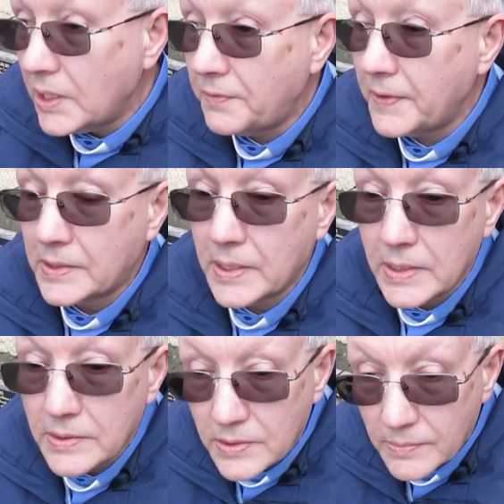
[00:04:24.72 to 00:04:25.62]

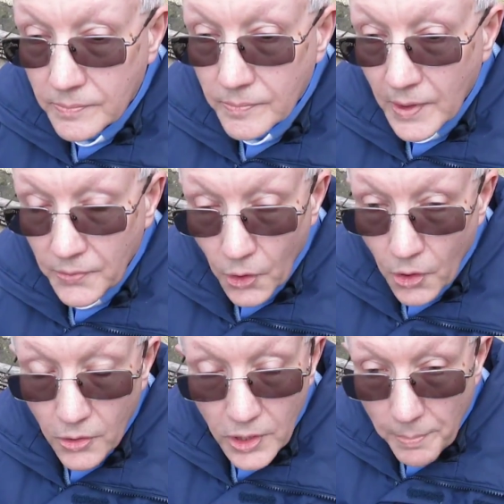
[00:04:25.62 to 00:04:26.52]
defeated,
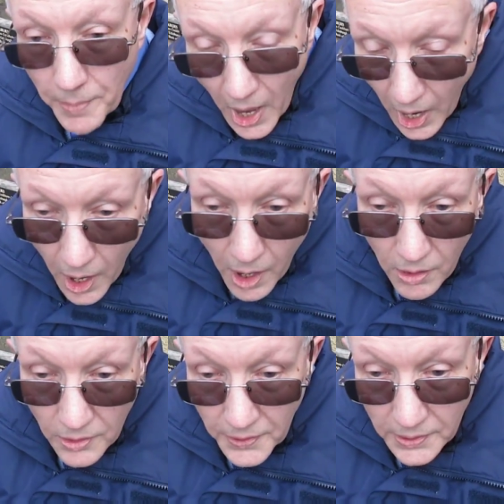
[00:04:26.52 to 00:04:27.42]
through the
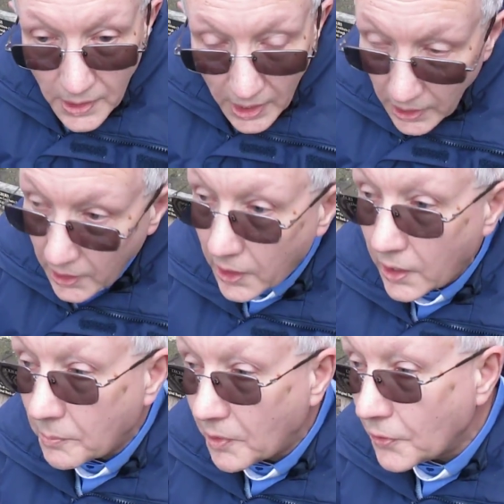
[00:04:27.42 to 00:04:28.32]
power of the
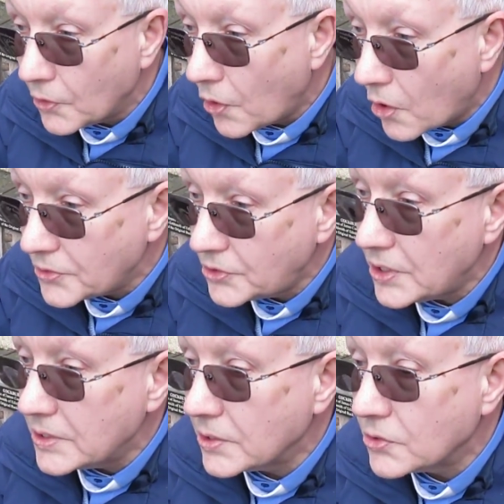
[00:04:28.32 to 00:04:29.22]
name of the Lord
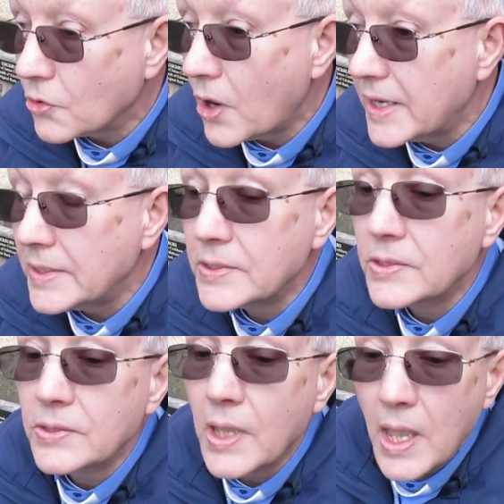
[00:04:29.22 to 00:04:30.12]
Jesus
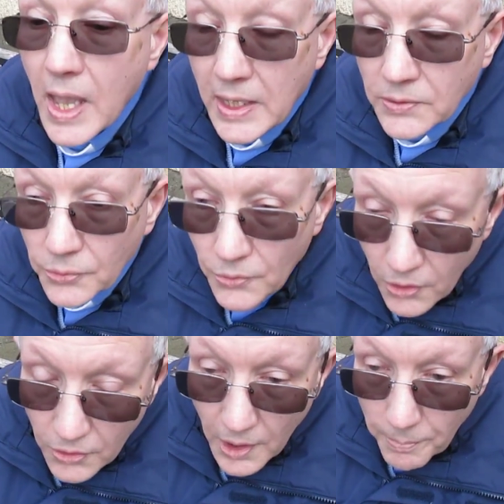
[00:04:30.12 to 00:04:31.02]
Christ, and
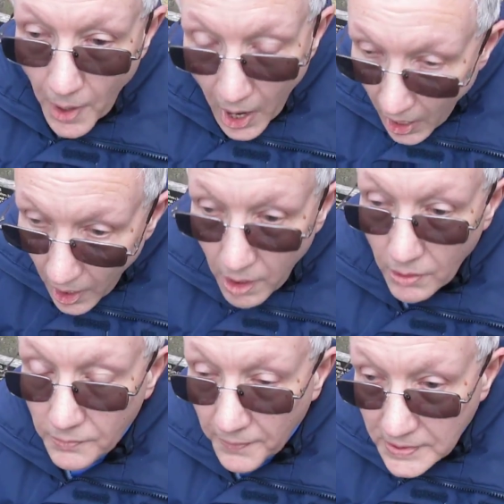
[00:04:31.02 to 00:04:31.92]
through the
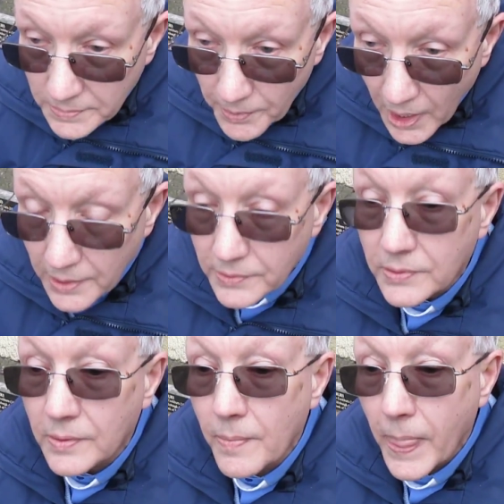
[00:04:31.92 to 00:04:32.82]
power of his blood,
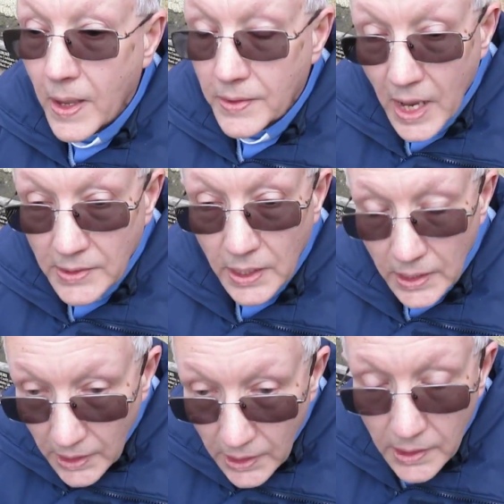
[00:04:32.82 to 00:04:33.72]
that
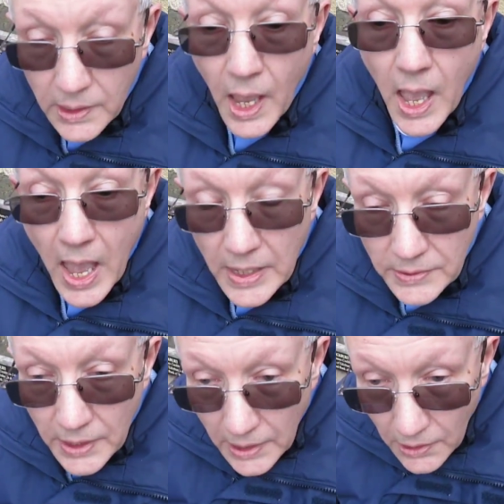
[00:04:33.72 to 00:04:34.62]
he
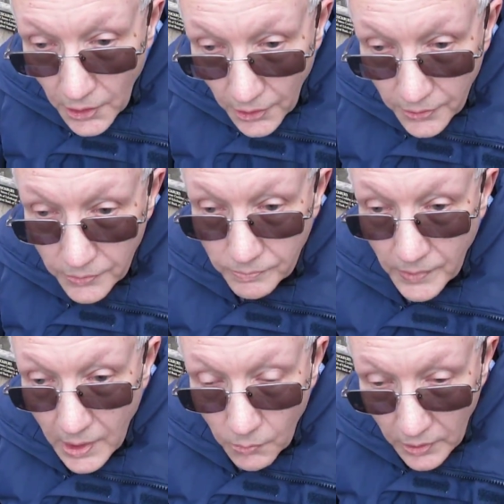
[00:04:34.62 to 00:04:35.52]
and he alone
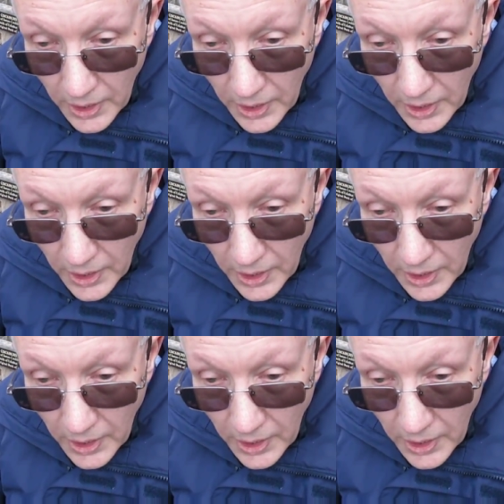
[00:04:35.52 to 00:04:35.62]
will